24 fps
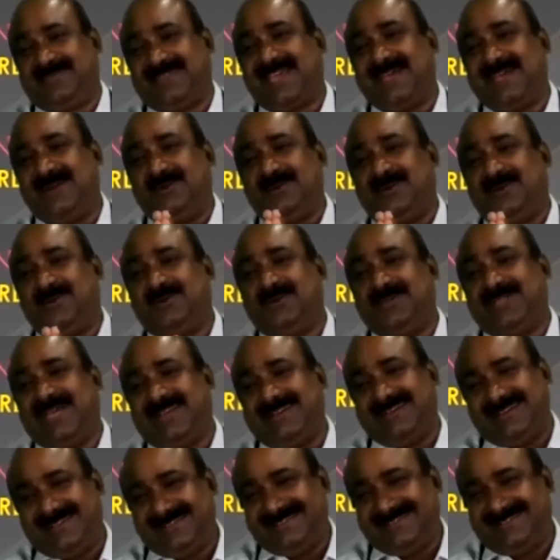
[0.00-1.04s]
Can you do
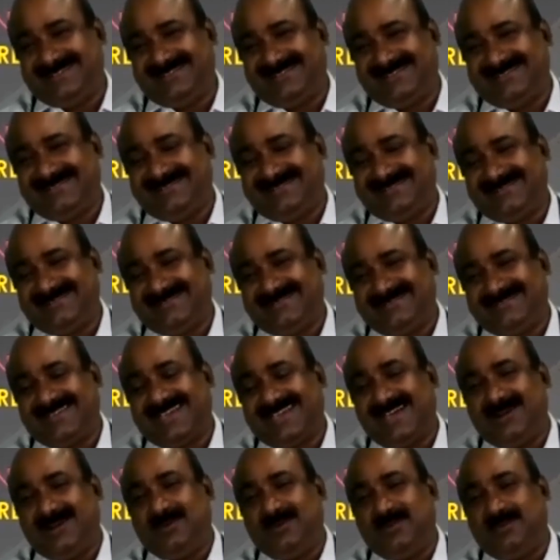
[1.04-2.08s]
that?
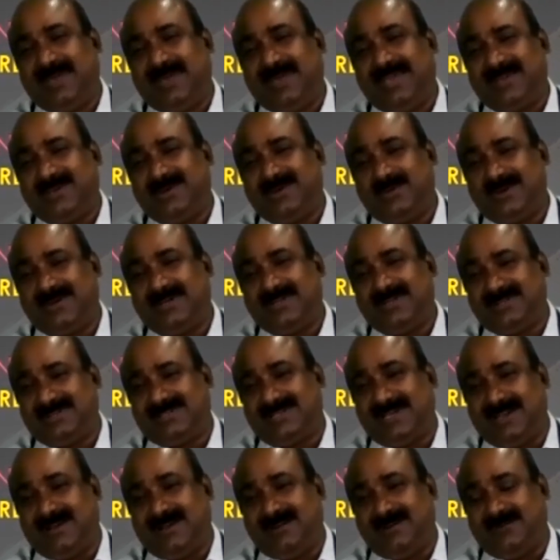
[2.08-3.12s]
Can you make
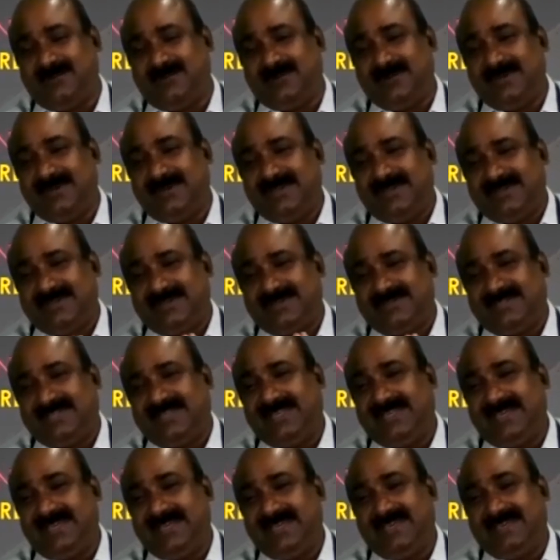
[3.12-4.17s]
yourself
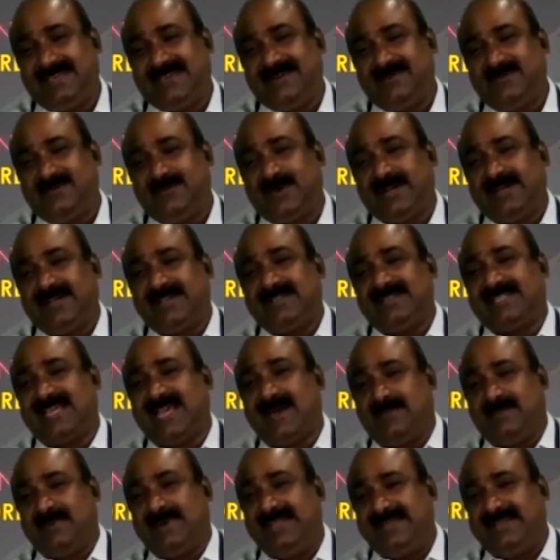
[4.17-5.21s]
see what is
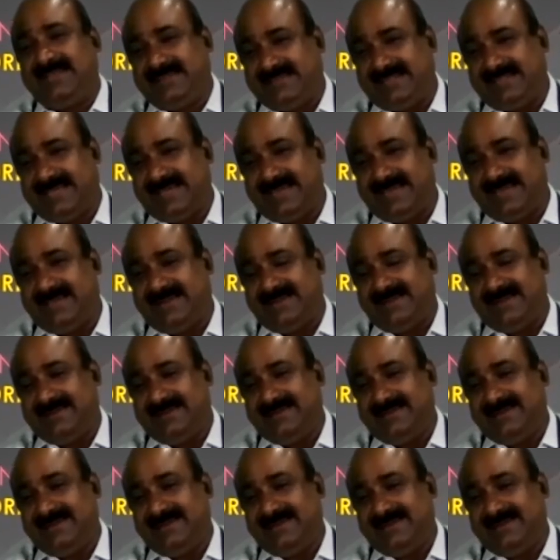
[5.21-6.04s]
happening there